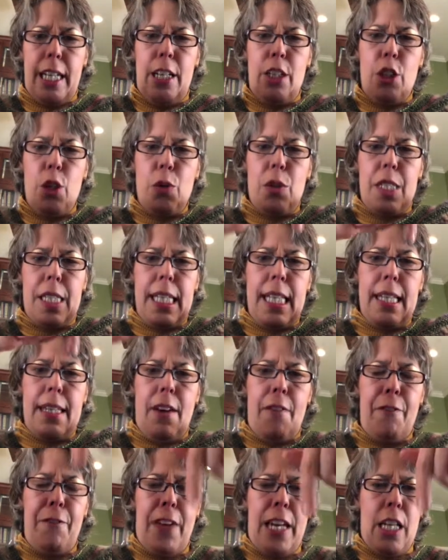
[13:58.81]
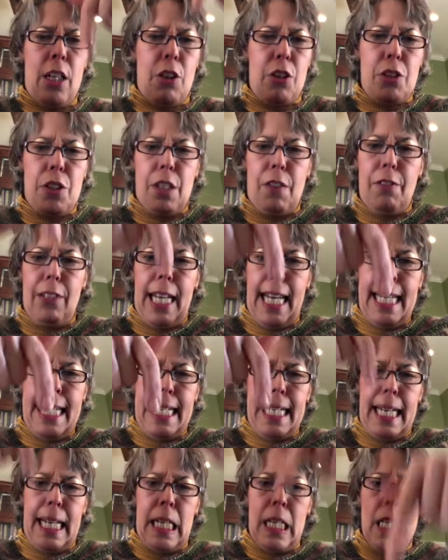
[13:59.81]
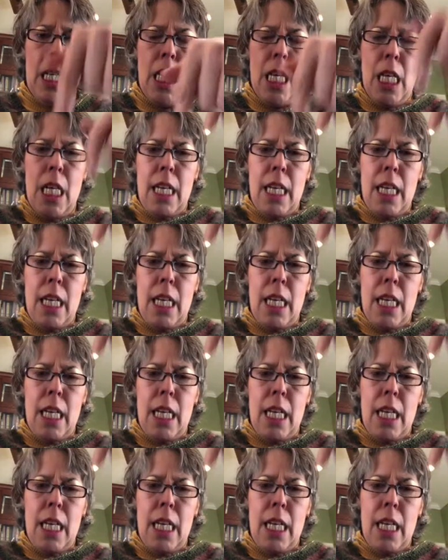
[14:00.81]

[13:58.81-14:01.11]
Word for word: And you'd see the fingers of lightning